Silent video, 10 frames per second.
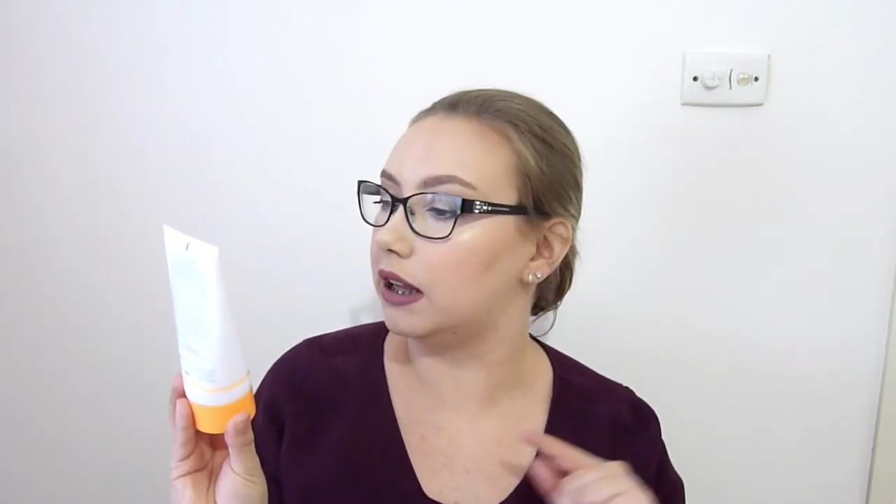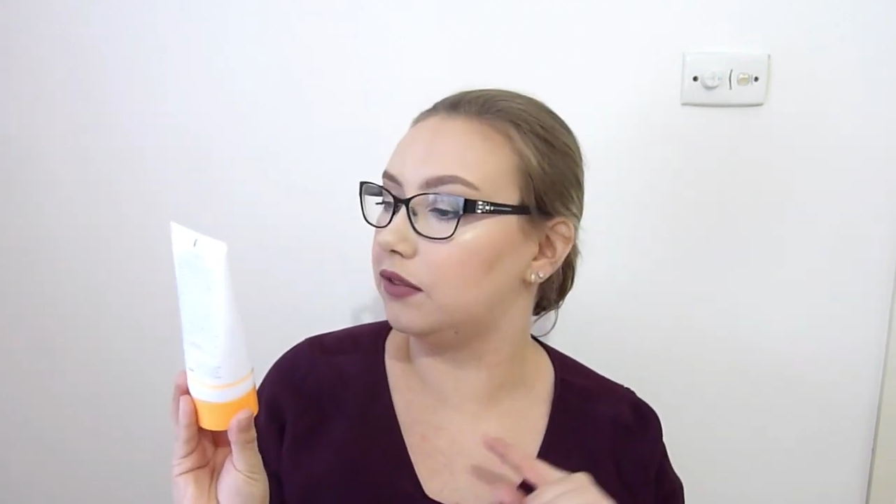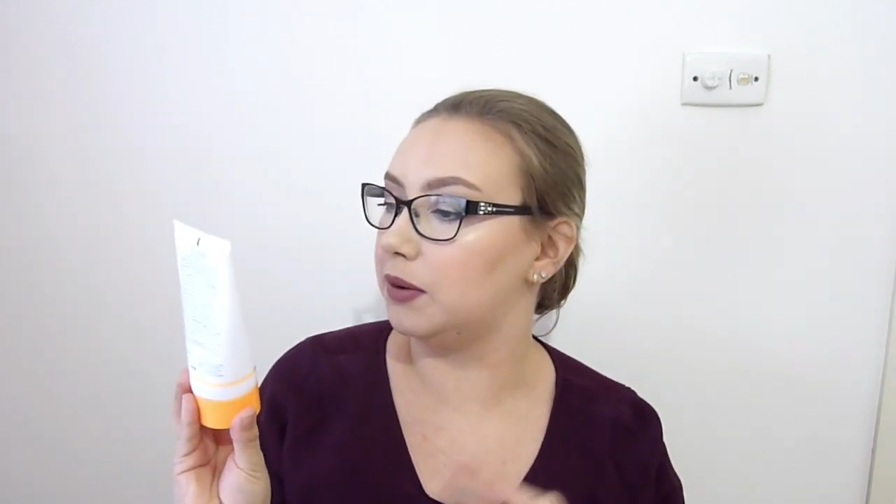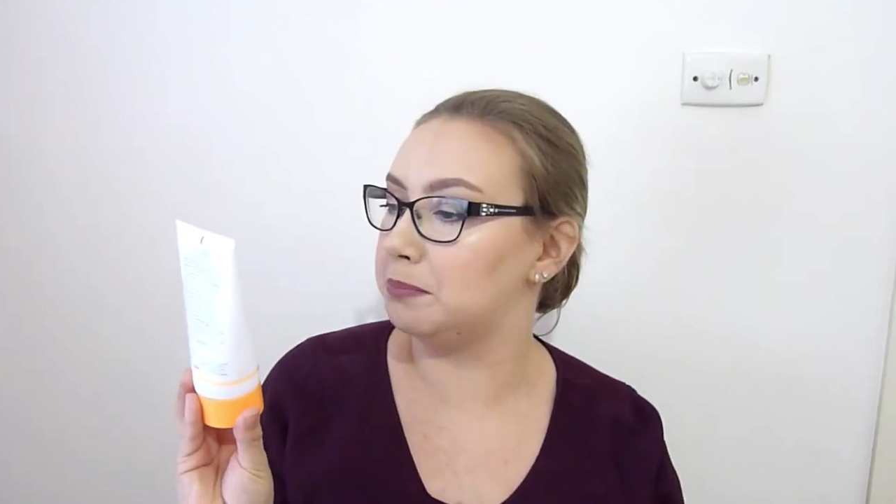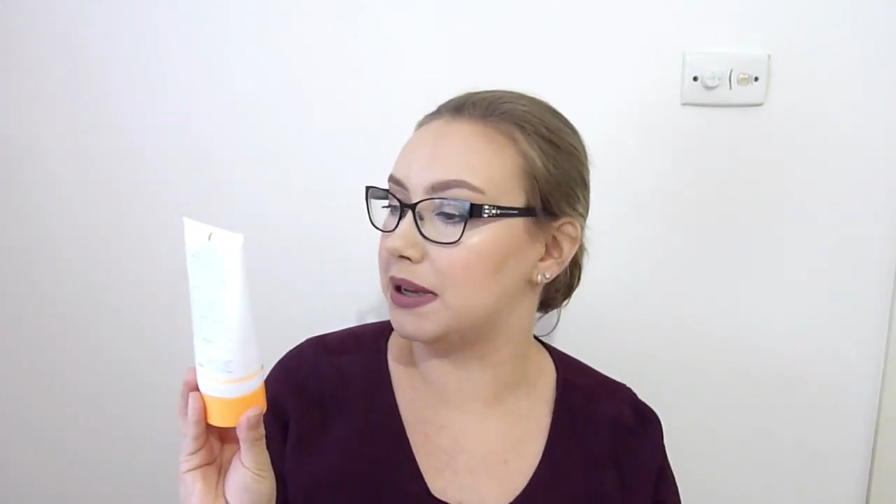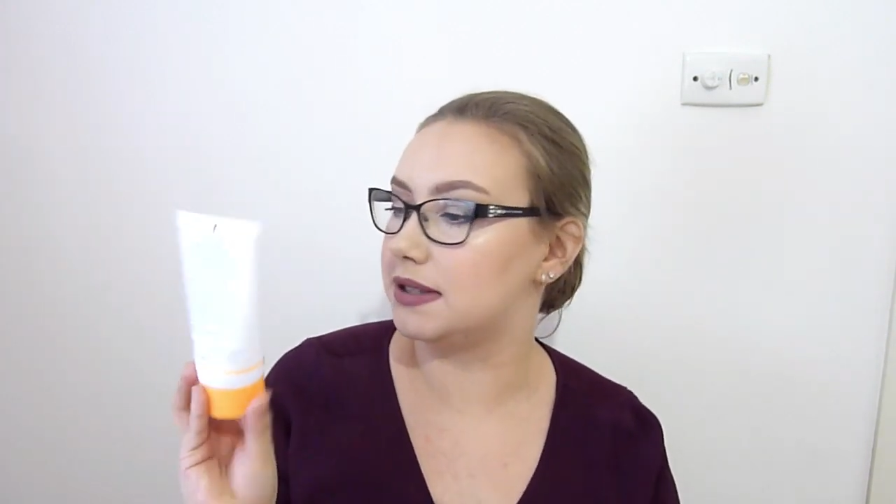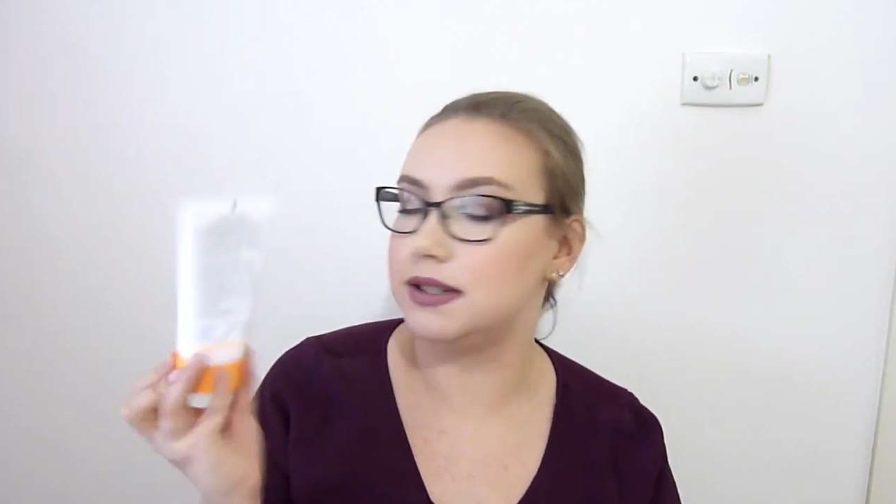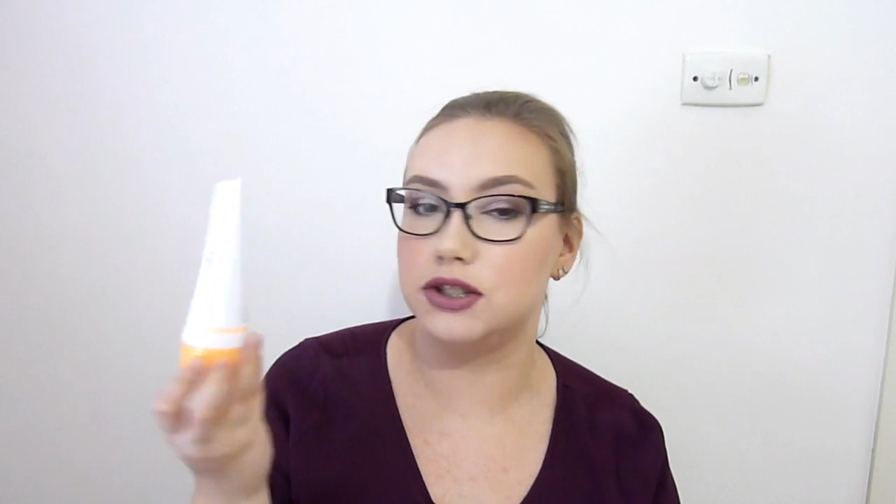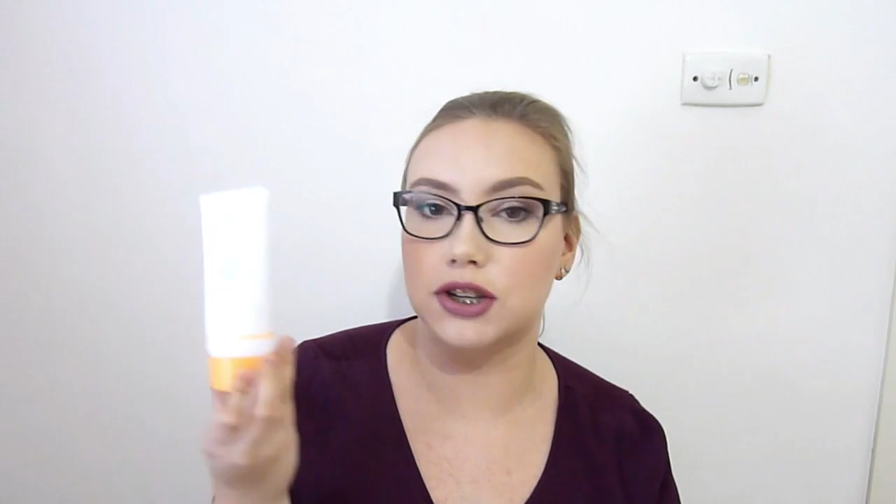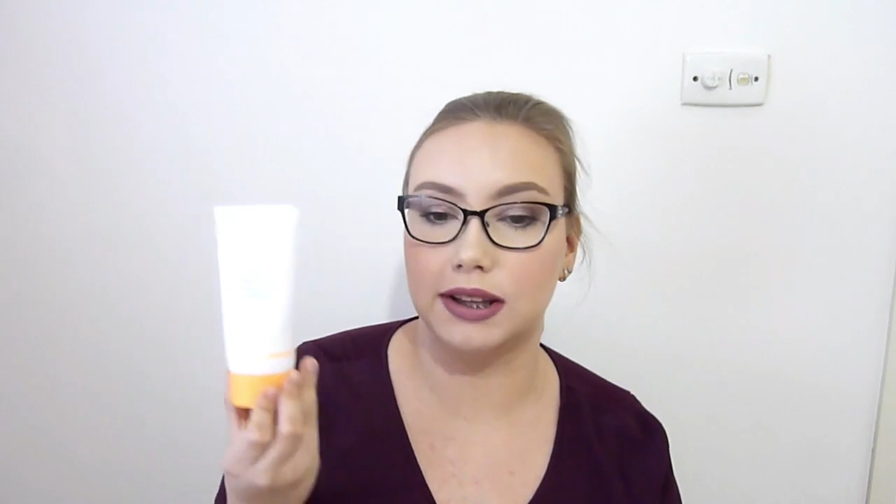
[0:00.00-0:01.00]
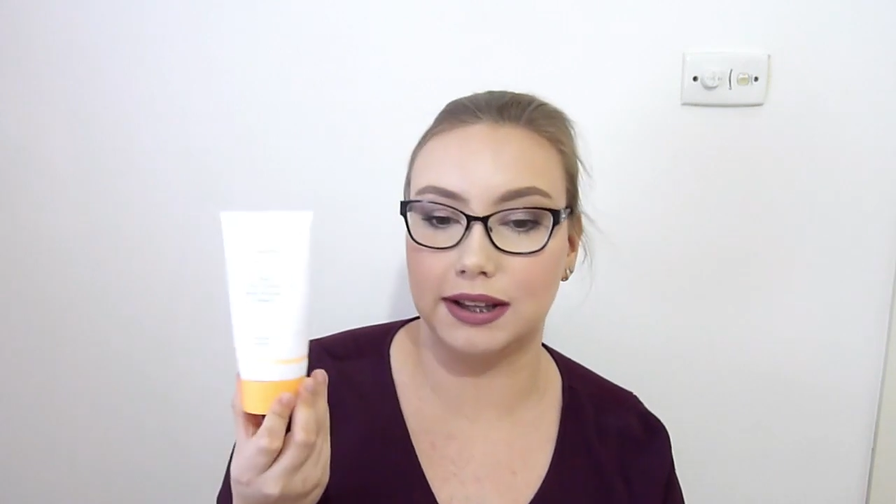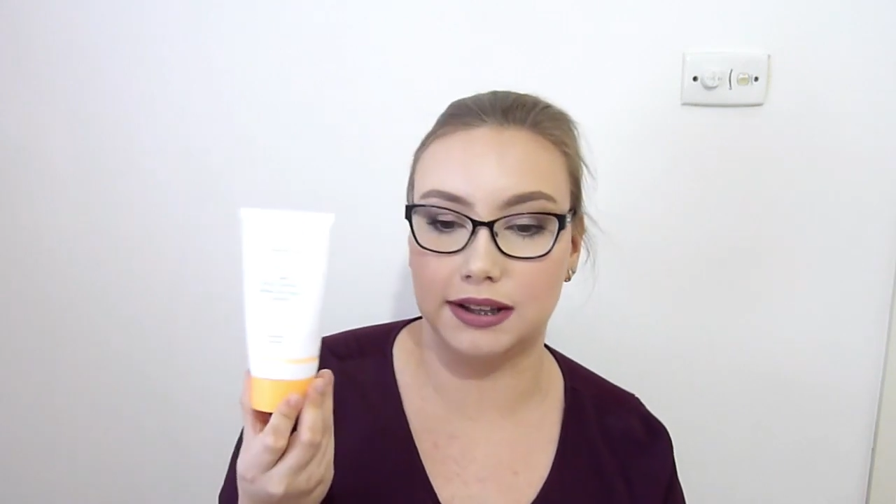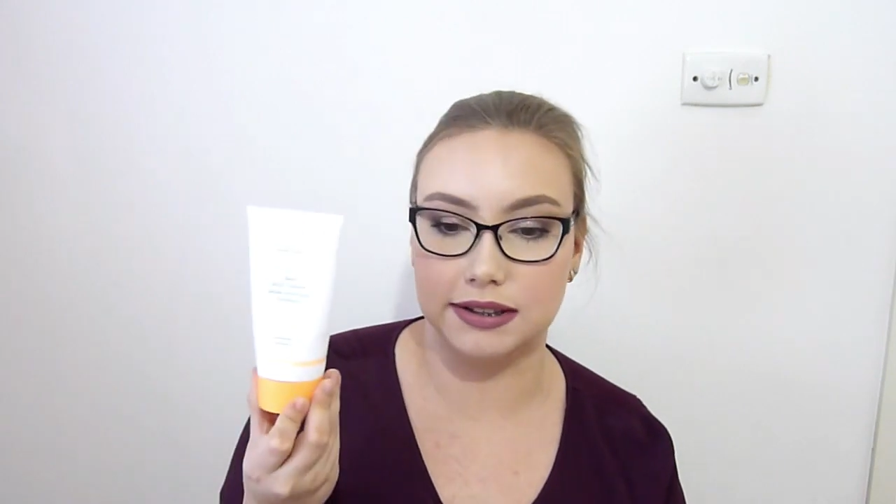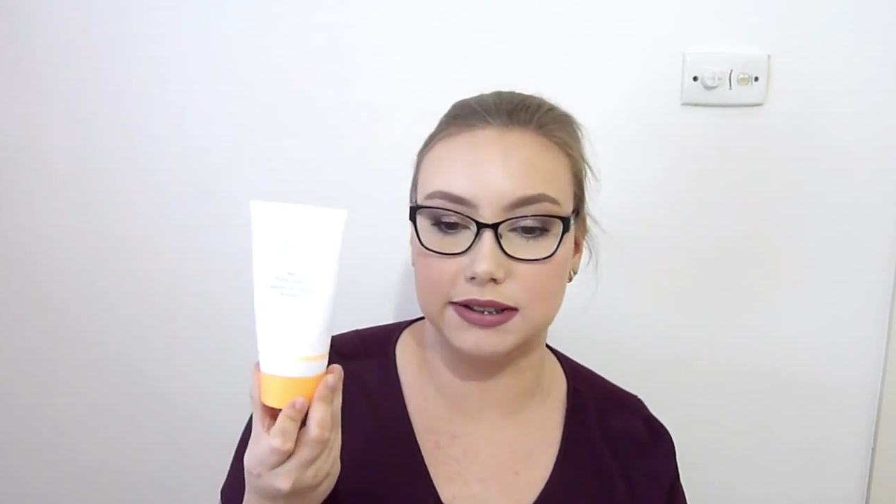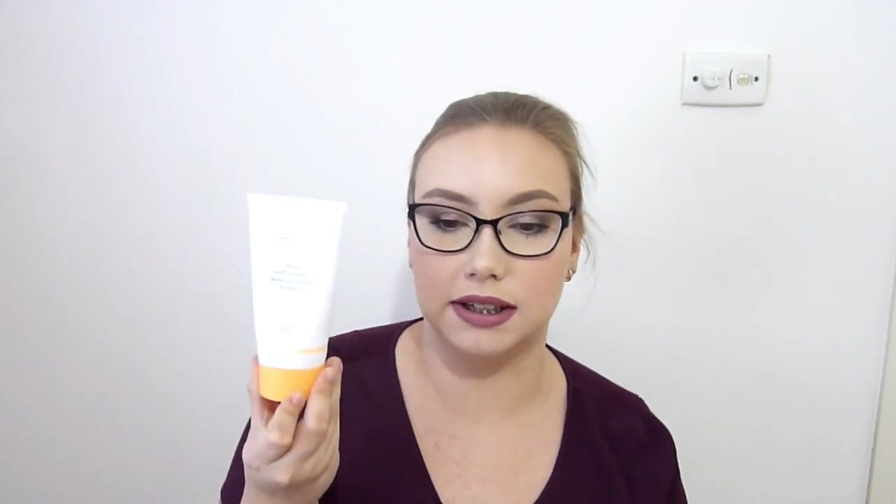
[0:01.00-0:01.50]
Elephant Besti Jelly
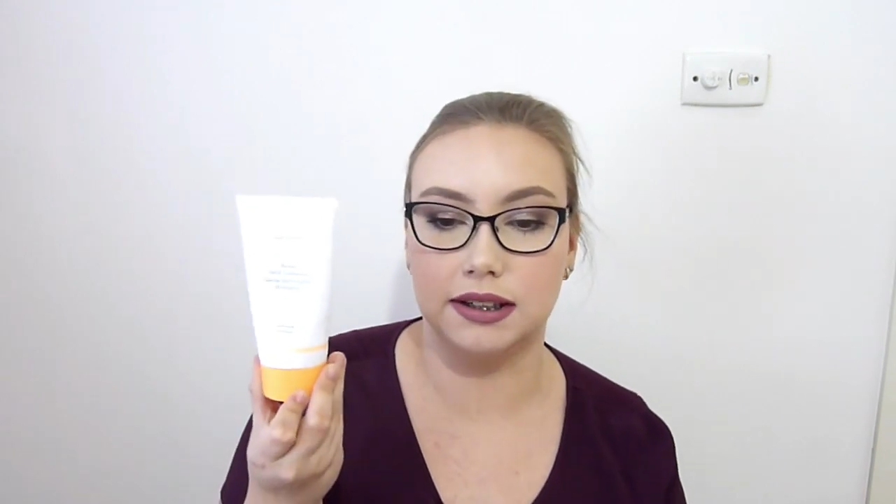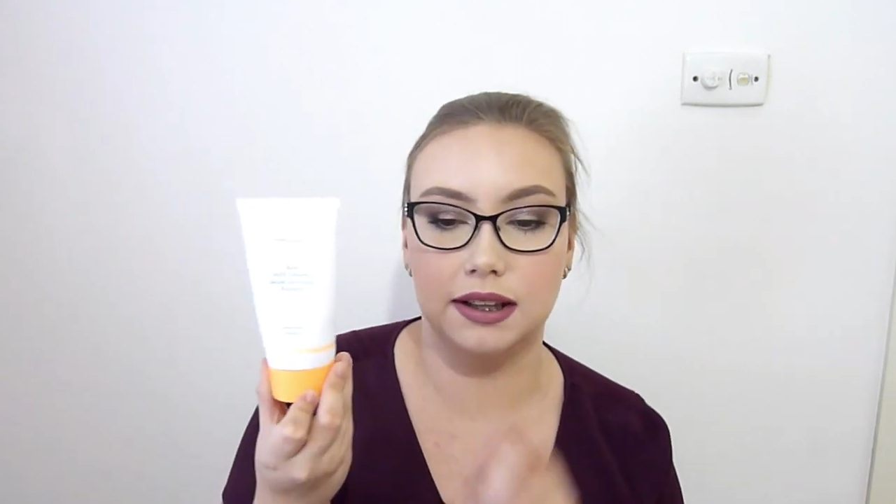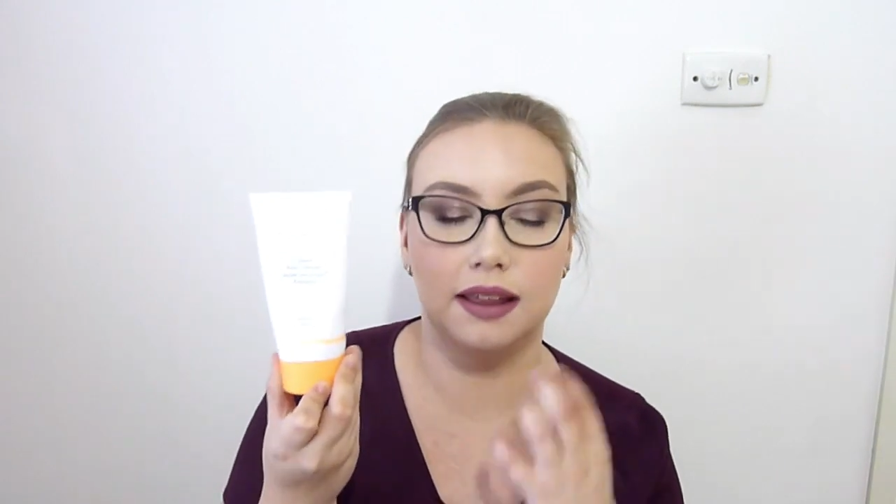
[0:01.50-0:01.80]
Cleanser.